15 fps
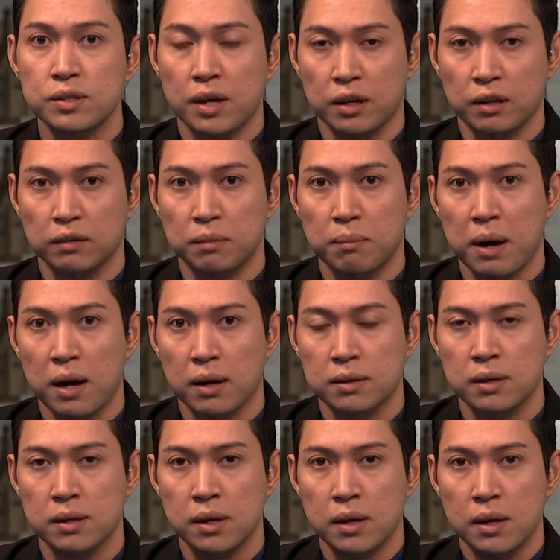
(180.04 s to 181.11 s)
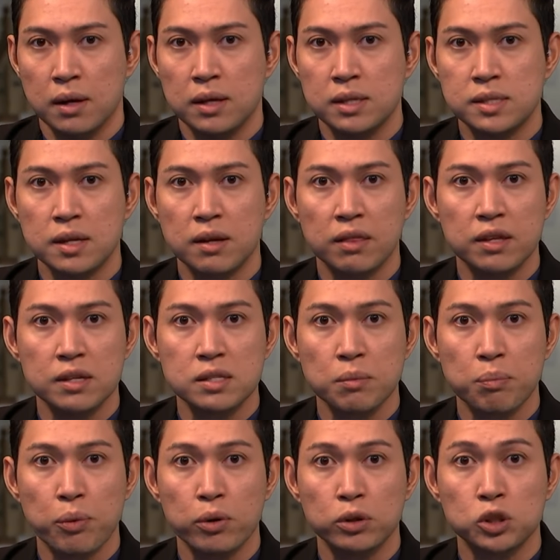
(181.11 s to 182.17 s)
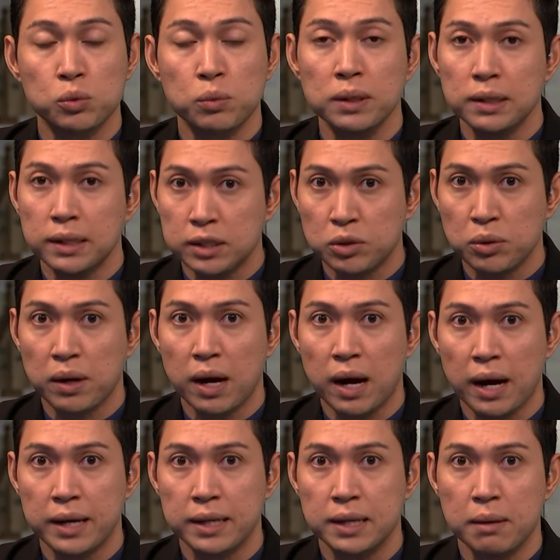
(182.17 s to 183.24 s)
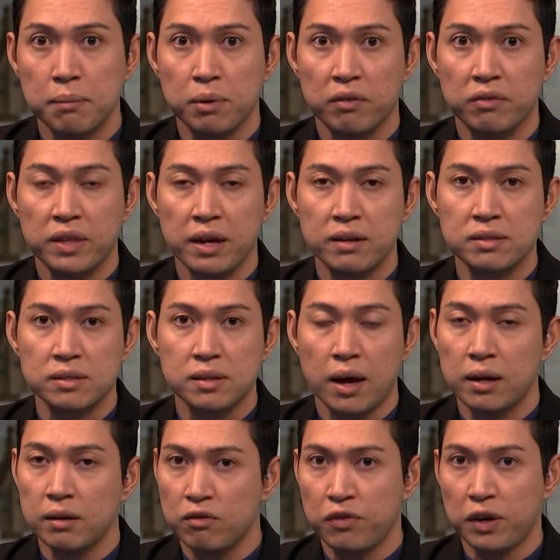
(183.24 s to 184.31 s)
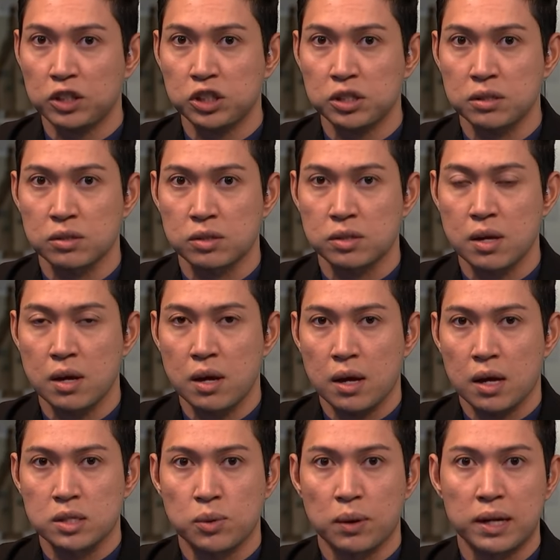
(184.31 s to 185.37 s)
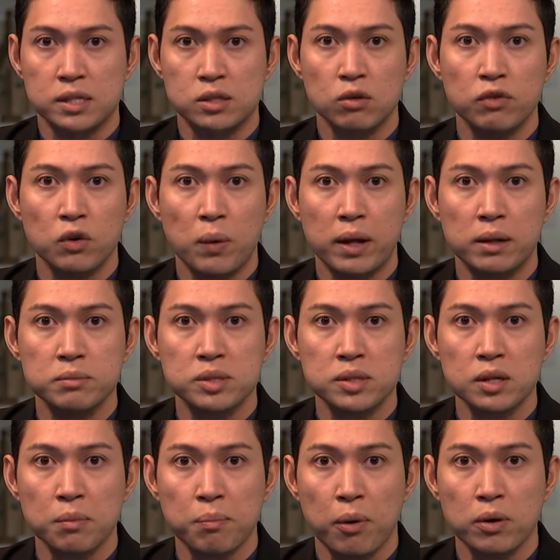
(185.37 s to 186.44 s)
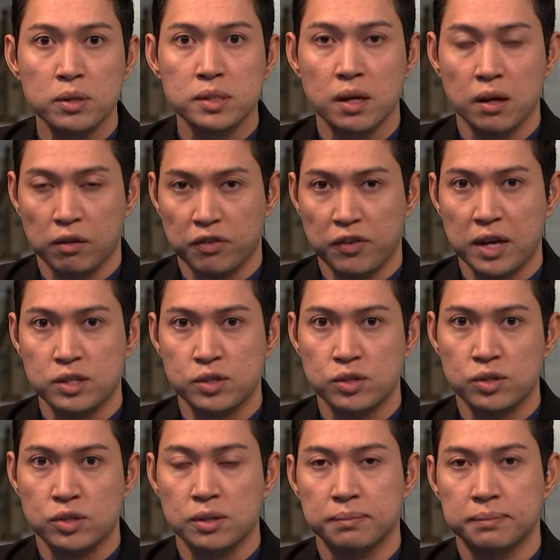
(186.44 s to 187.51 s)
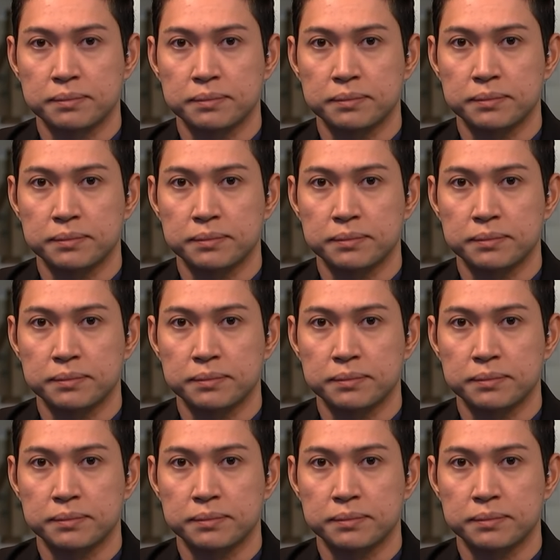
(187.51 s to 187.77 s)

Kenneth Mark. He said this approach will lead to a higher number of deaths and infections, as well as overwhelm Singapore's healthcare system.